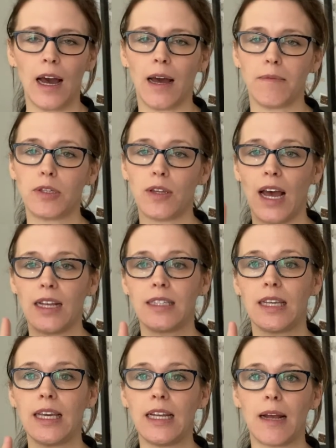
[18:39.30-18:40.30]
So that's
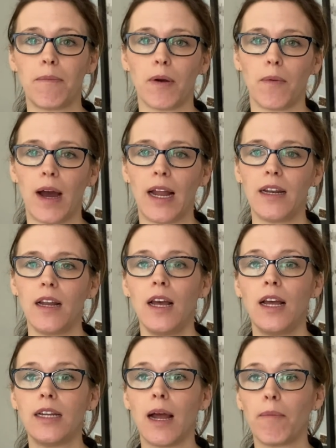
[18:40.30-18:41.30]
key number 1.
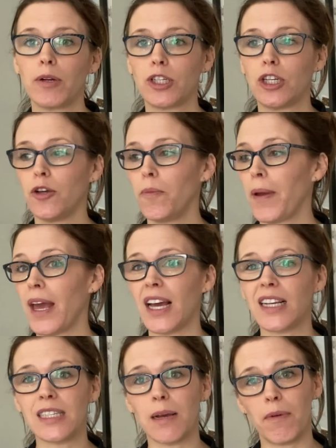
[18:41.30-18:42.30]
Number 2,
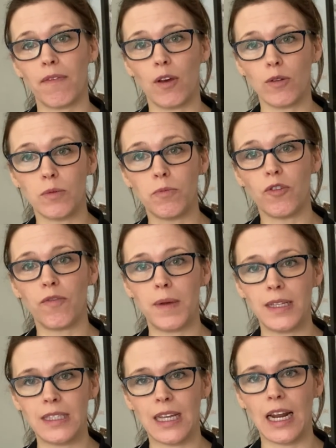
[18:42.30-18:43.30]
pick some of those
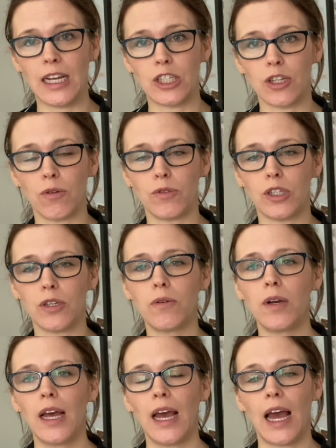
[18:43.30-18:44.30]
movements that I showed
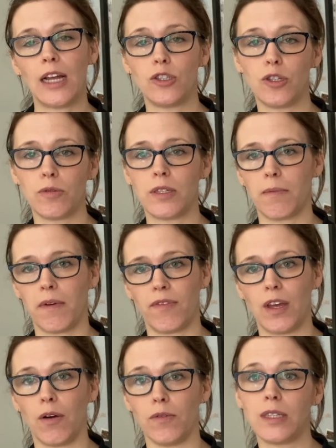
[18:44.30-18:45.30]
you and do some of
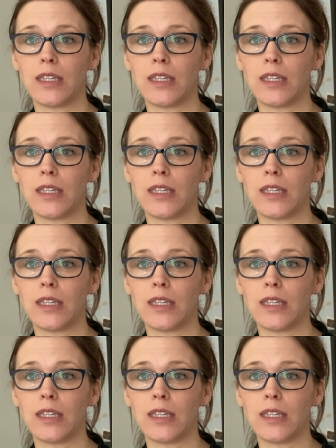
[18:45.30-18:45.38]
those.